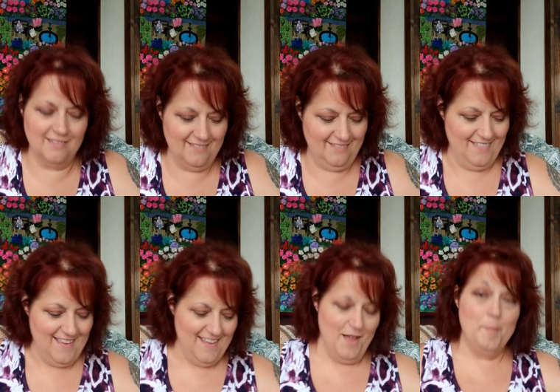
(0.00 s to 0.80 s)

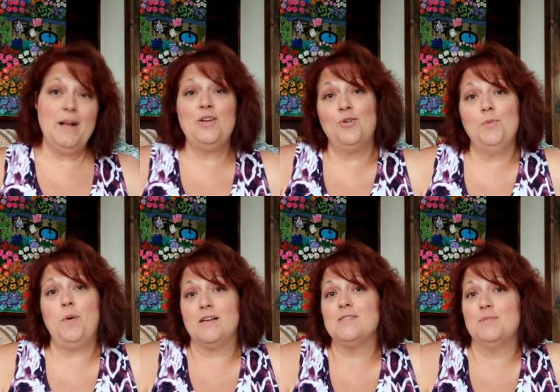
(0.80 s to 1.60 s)
but I could
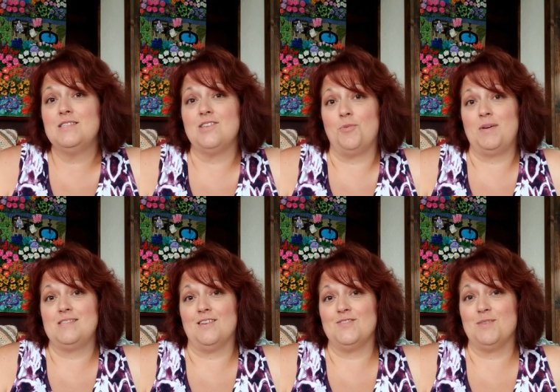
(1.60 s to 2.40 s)
possibly sew
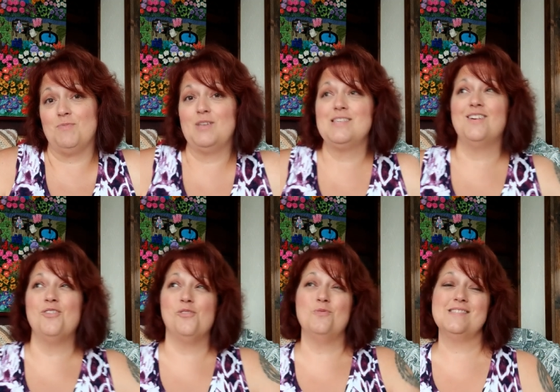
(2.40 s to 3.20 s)
myself something.
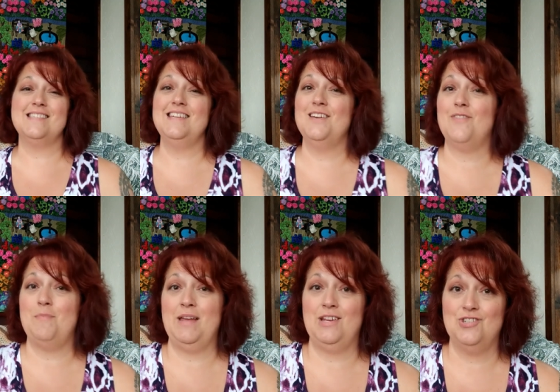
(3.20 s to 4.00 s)
So we'll see if I
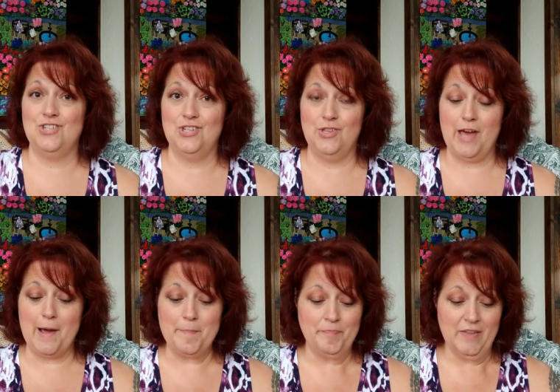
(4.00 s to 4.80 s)
manage to do
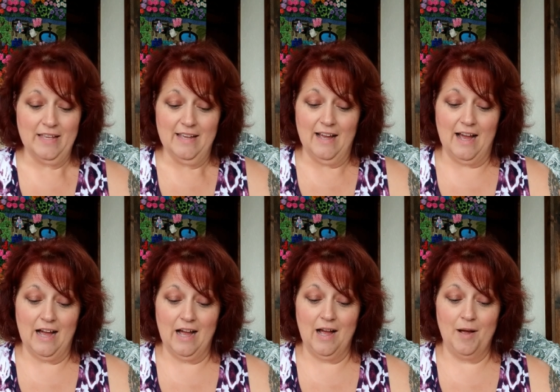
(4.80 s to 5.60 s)
that.
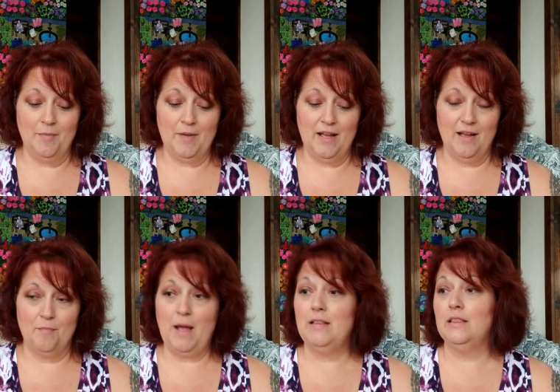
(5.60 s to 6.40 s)
Um,
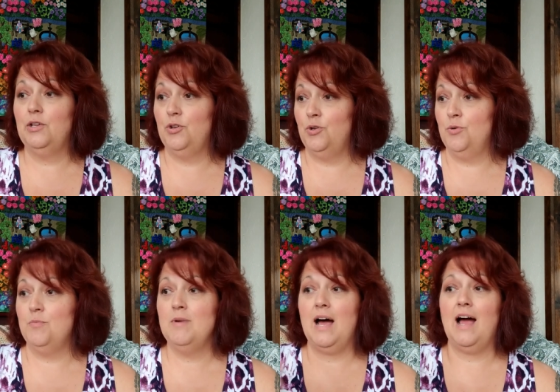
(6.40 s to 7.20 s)
my loom,
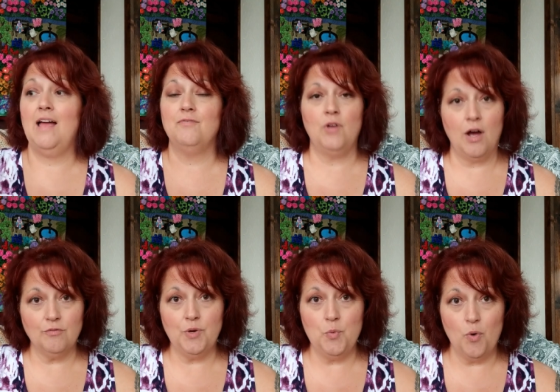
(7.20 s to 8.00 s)
I have not
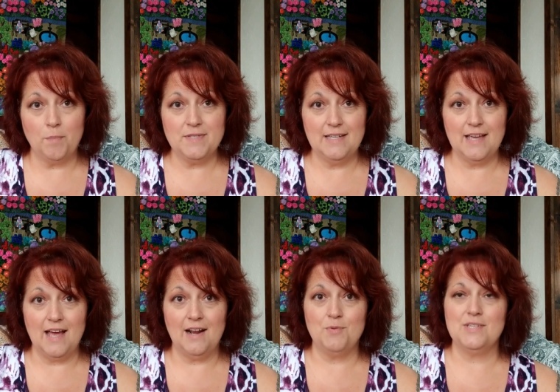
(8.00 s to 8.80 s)
rewarped it yet.
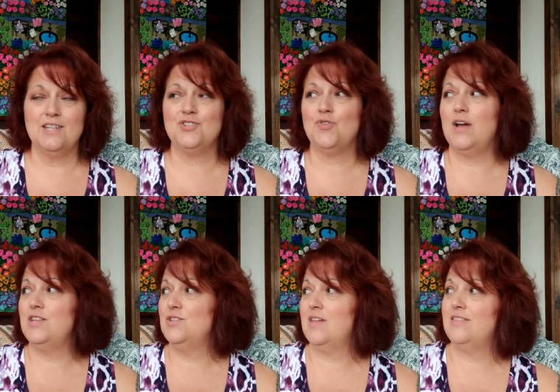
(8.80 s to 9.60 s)
I was going to try to
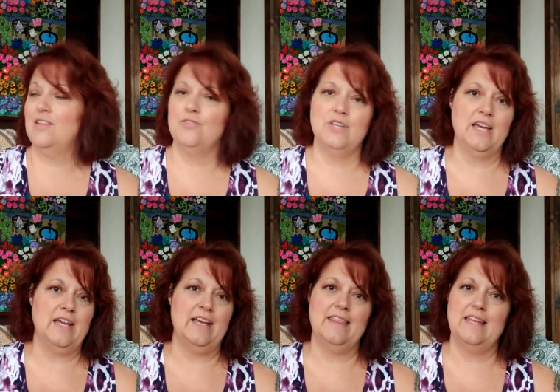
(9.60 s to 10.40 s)
do that the other
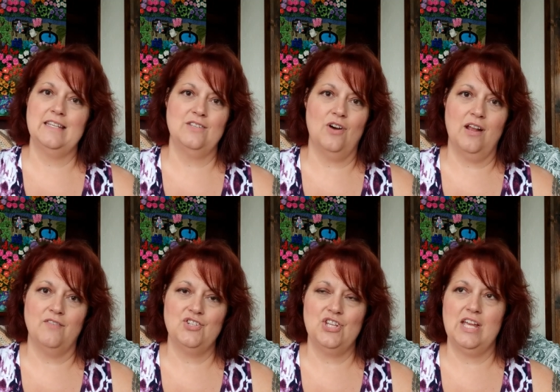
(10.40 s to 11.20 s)
day and then did not have a
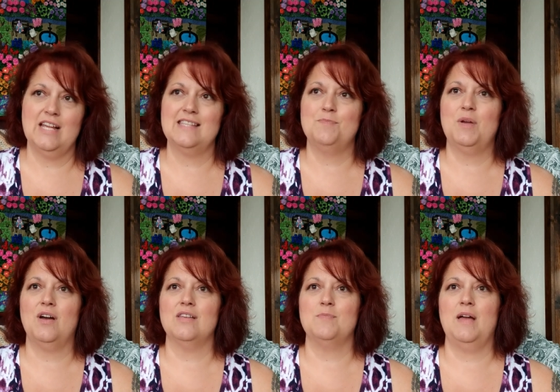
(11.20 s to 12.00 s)
chance
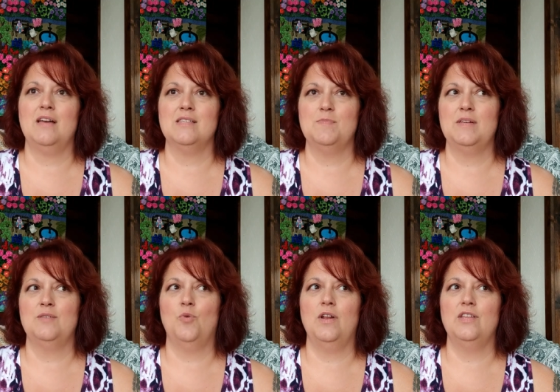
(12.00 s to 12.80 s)
because my husband
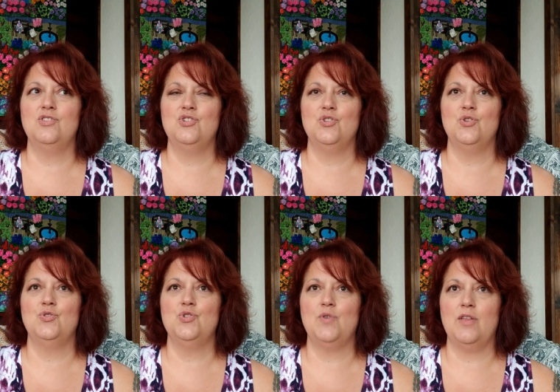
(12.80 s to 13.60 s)
wanted to
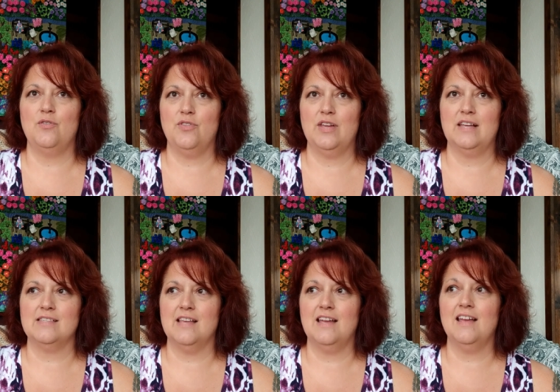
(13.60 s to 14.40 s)
do other things
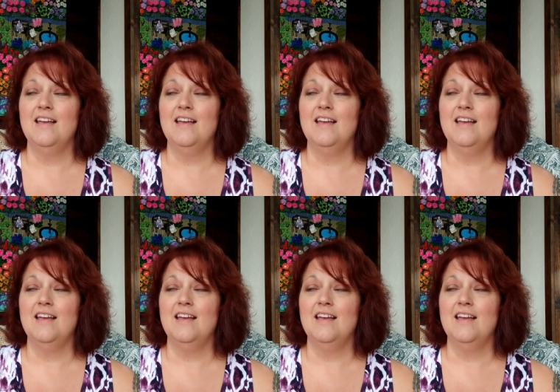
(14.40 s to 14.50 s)
like